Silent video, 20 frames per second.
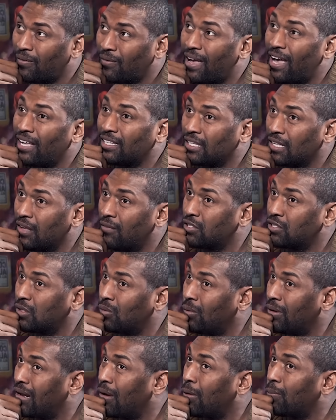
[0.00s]
I had to give it to
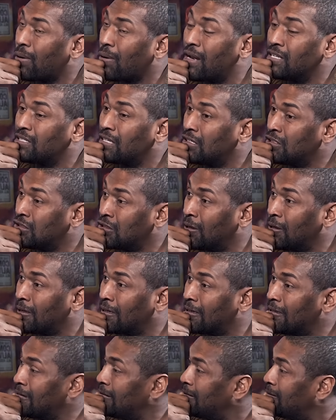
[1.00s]
one, I would probably say
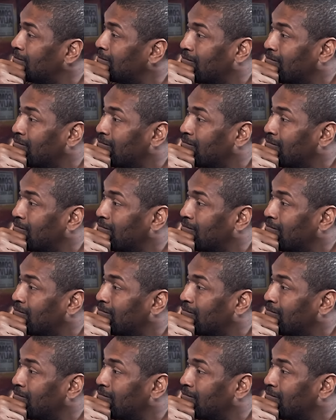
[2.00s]
Jordan.